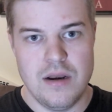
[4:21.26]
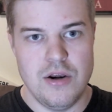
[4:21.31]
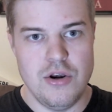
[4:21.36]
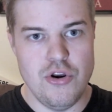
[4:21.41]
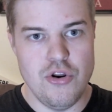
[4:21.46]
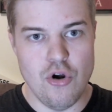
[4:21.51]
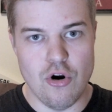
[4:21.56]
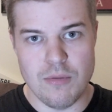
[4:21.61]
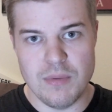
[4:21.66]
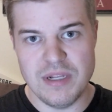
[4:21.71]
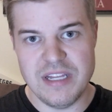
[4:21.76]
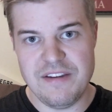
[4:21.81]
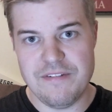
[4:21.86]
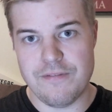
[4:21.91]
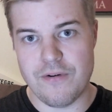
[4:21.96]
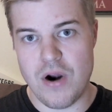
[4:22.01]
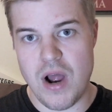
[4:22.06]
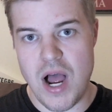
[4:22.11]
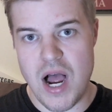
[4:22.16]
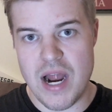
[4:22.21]
Normally
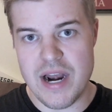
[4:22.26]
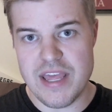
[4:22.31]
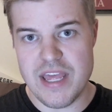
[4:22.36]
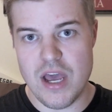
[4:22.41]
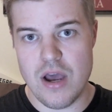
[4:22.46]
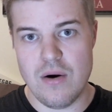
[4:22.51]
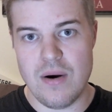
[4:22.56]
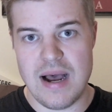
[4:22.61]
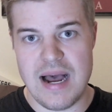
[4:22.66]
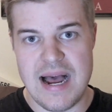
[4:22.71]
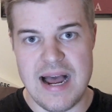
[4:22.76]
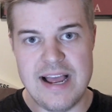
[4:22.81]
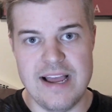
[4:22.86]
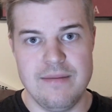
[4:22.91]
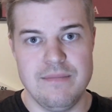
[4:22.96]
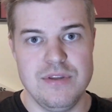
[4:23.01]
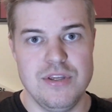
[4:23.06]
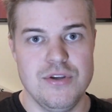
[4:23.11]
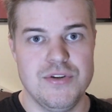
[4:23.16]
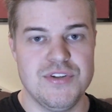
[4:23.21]
for audio, I
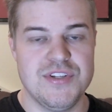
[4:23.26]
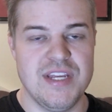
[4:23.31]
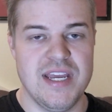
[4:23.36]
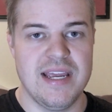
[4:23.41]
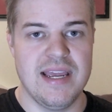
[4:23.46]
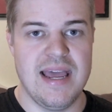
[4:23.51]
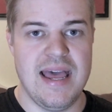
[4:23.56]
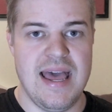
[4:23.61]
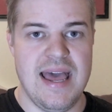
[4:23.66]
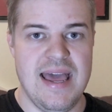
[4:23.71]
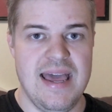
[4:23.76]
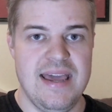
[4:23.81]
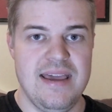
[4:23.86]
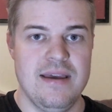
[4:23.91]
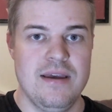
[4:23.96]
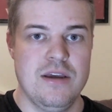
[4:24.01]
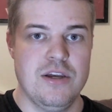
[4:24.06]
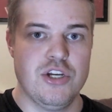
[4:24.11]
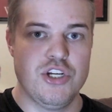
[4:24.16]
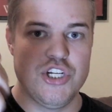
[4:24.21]
am using
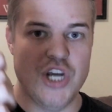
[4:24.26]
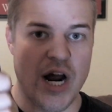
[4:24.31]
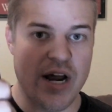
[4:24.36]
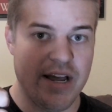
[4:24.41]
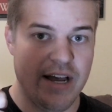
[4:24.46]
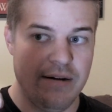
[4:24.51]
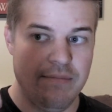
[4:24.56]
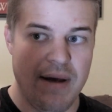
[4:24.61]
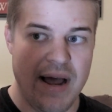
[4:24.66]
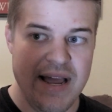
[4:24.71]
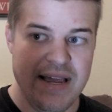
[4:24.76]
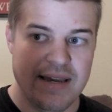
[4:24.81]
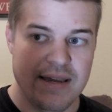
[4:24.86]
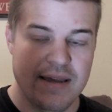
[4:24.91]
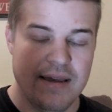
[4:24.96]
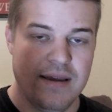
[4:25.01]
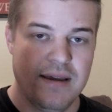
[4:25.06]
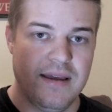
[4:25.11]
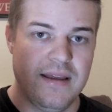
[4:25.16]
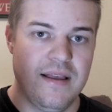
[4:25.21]
a shotgun mic.
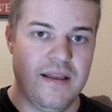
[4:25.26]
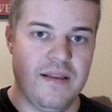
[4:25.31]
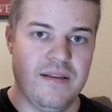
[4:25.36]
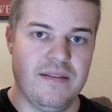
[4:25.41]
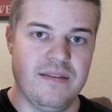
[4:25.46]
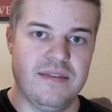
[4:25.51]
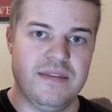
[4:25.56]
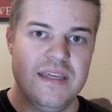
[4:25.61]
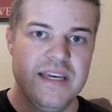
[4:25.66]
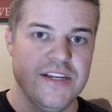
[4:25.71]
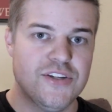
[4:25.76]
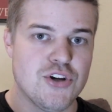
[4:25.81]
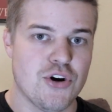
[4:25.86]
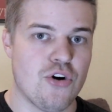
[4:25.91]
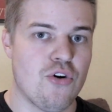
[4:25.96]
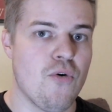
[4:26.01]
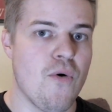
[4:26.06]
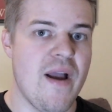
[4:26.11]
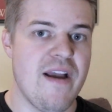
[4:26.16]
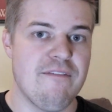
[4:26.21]
These are
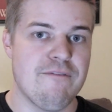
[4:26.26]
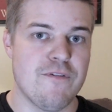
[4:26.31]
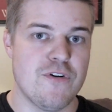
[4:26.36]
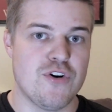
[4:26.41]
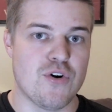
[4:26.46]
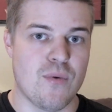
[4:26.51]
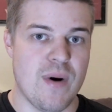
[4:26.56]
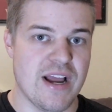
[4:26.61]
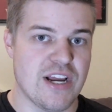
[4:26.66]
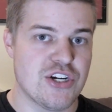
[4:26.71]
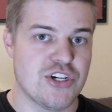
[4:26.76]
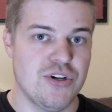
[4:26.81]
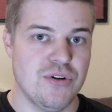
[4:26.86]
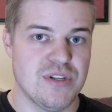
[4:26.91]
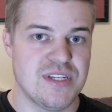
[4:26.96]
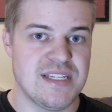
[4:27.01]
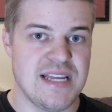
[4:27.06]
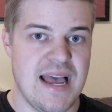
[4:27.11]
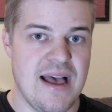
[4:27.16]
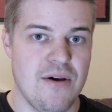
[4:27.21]
great for directional
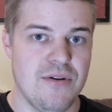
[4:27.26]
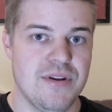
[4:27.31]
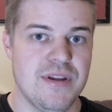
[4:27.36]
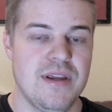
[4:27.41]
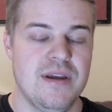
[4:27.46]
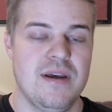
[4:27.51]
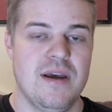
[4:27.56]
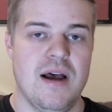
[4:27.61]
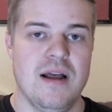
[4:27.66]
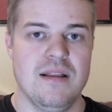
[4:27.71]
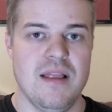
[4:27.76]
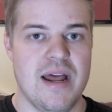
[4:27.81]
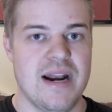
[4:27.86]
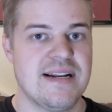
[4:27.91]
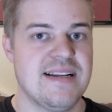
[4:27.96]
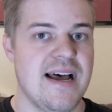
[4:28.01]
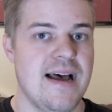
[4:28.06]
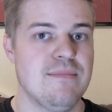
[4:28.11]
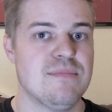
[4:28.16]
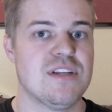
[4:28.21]
sound. A lot of
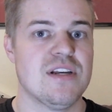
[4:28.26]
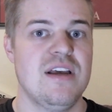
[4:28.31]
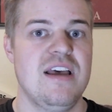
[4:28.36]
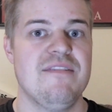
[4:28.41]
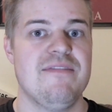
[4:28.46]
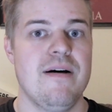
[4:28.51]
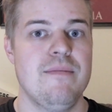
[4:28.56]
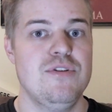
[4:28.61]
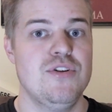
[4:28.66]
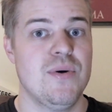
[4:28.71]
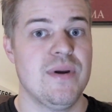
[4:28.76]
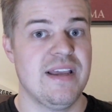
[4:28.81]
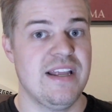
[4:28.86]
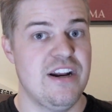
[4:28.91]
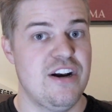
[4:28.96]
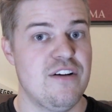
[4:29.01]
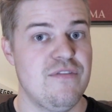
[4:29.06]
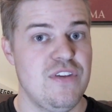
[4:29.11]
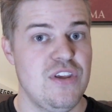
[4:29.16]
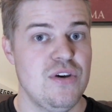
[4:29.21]
times if I'm doing an
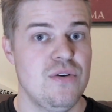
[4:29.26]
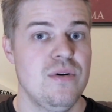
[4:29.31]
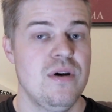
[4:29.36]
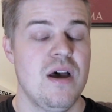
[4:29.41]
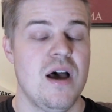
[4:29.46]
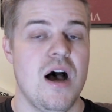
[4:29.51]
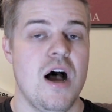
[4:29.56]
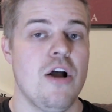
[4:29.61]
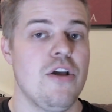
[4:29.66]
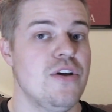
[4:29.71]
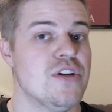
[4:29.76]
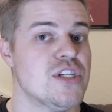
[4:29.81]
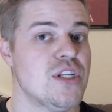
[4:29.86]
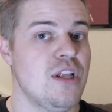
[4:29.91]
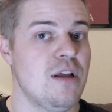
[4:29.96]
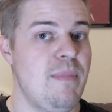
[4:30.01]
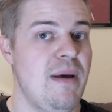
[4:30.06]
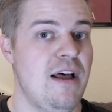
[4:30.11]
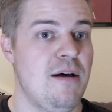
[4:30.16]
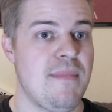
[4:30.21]
interview, I'll use a
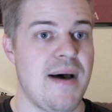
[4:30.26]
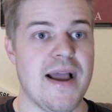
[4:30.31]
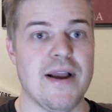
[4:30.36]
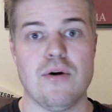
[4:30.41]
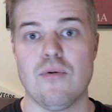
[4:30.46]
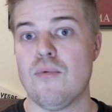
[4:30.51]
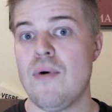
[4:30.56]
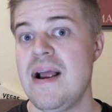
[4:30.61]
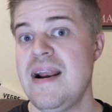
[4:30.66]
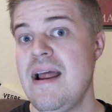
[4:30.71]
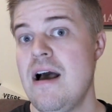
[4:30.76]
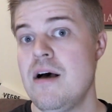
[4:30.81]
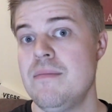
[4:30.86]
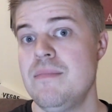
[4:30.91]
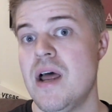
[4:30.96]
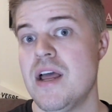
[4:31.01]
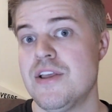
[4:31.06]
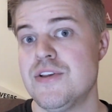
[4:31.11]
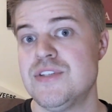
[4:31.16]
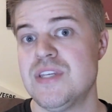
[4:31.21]
lapel mic. Right now I'm
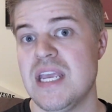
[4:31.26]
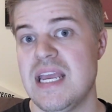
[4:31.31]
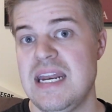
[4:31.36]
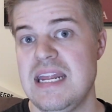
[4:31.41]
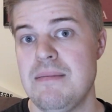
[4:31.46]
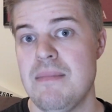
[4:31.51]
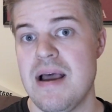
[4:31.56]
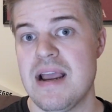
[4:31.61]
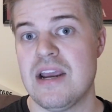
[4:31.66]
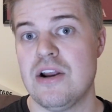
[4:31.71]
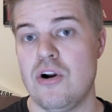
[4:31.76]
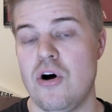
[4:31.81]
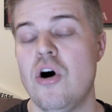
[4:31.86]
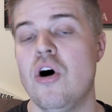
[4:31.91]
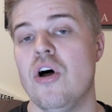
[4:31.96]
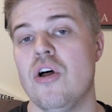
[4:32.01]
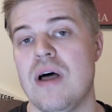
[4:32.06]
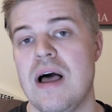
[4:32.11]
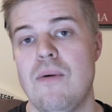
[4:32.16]
not using any mic at all.